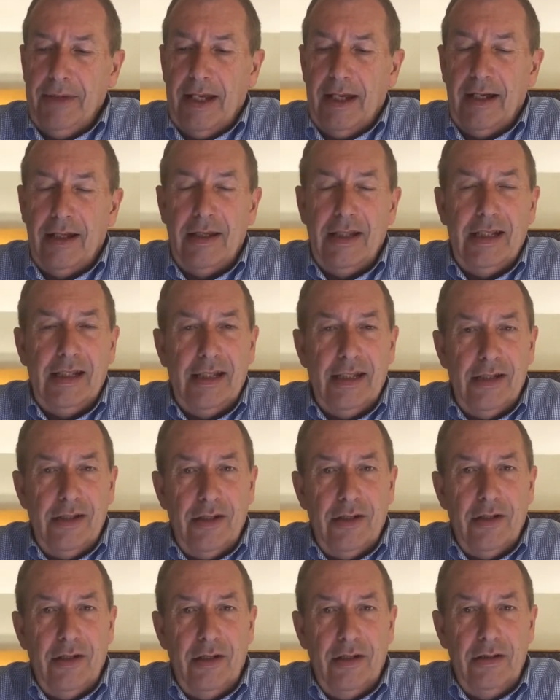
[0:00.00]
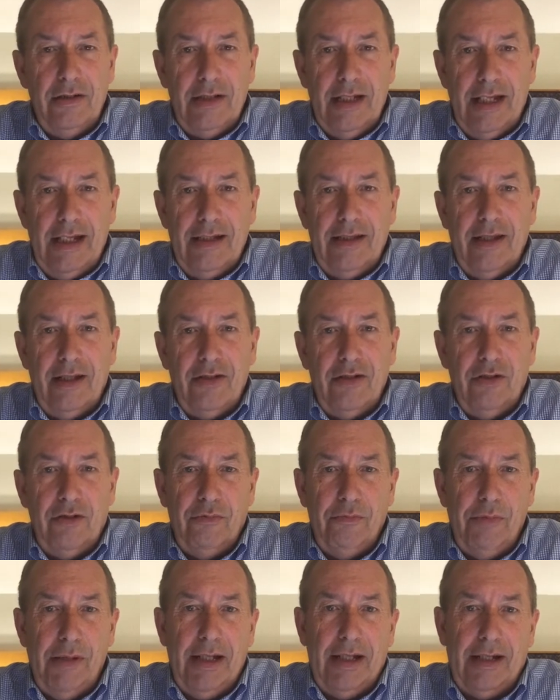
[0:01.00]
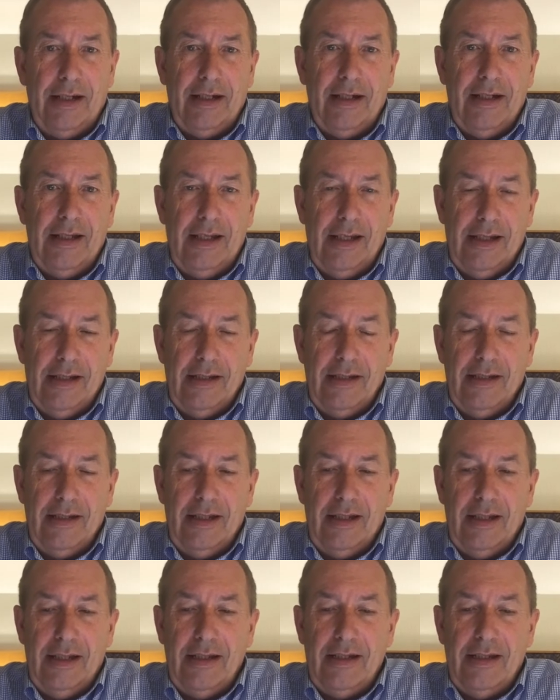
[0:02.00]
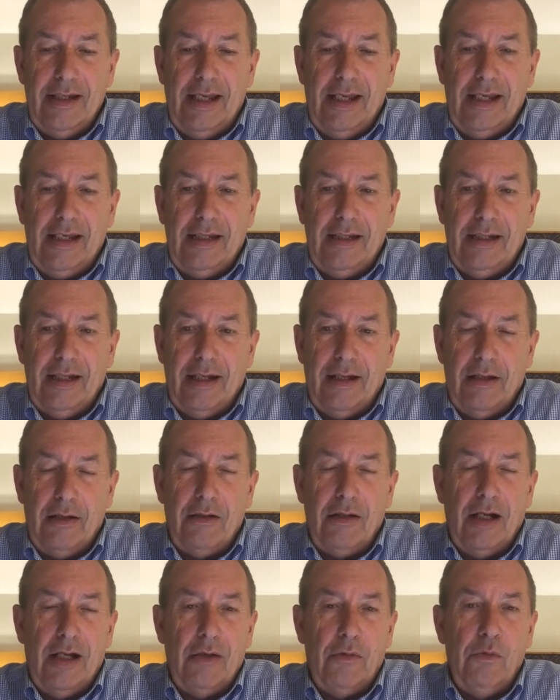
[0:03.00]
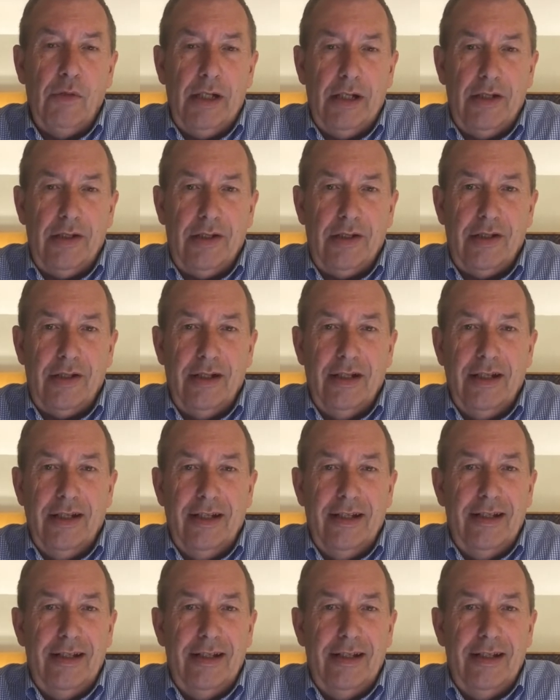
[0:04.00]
The install date that you pick is a wish.